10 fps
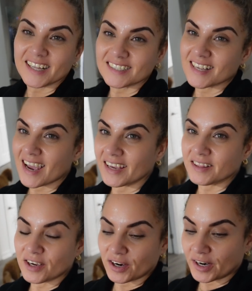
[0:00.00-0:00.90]
is
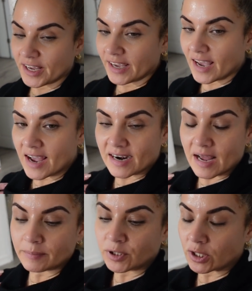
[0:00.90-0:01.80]
8:30 and
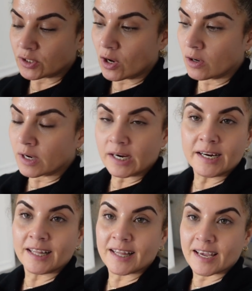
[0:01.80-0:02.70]
I'm just done
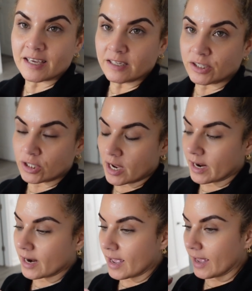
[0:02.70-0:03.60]
cleaning the
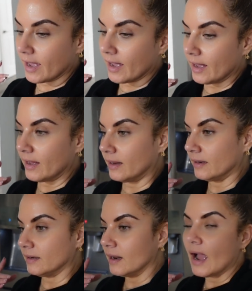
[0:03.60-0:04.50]
kitchen
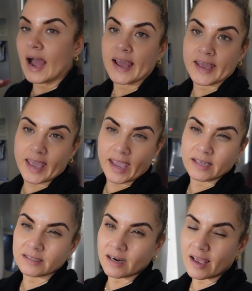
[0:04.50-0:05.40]
and I
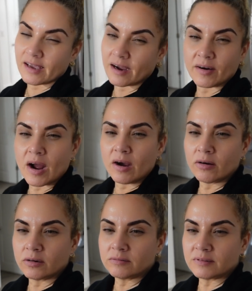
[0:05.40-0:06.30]
ate like
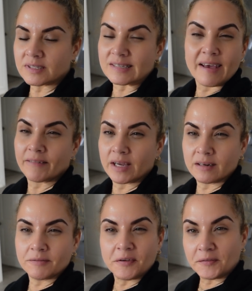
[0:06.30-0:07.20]
around
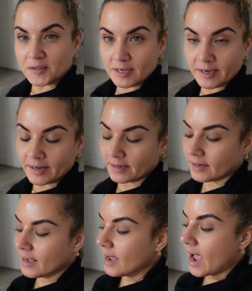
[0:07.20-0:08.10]
7:15
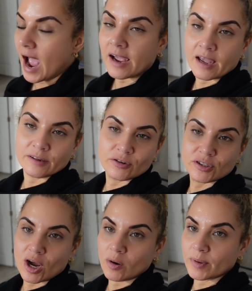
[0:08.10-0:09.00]
and Kendry
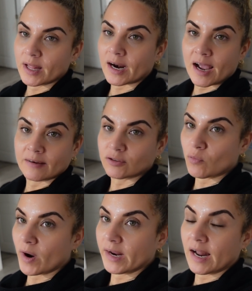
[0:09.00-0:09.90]
told me that I have to
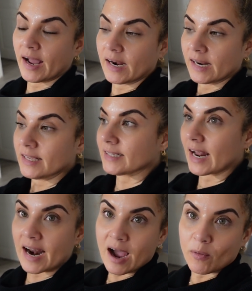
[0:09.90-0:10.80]
wait at least
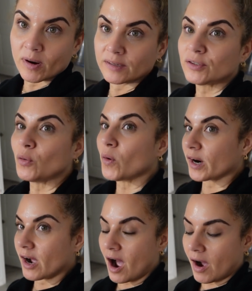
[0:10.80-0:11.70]
an hour to
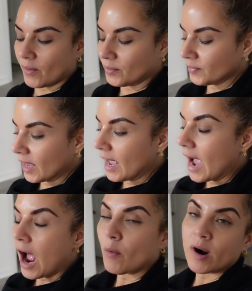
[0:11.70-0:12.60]
work out.
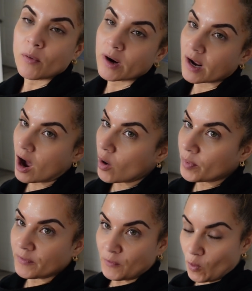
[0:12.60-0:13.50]
I wanna work out
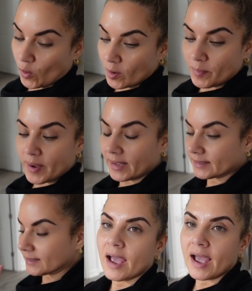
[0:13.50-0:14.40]
before, but,
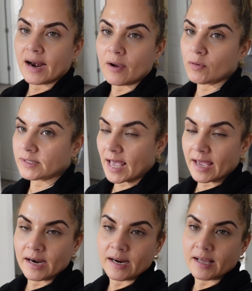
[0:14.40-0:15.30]
and I was
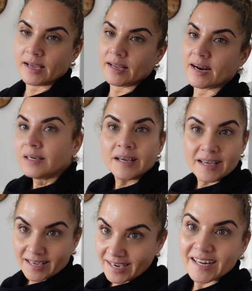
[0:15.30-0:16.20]
editing.
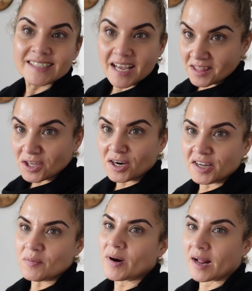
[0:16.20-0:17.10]
It is
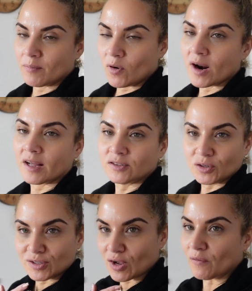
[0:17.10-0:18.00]
8:30, but I'm gonna
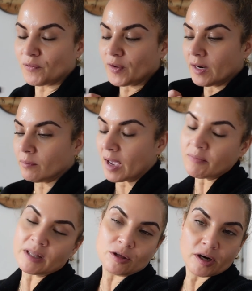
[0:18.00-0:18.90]
do something,
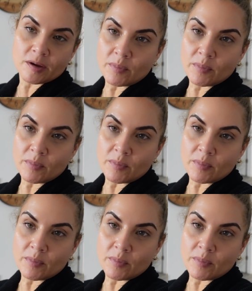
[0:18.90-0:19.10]
maybe 30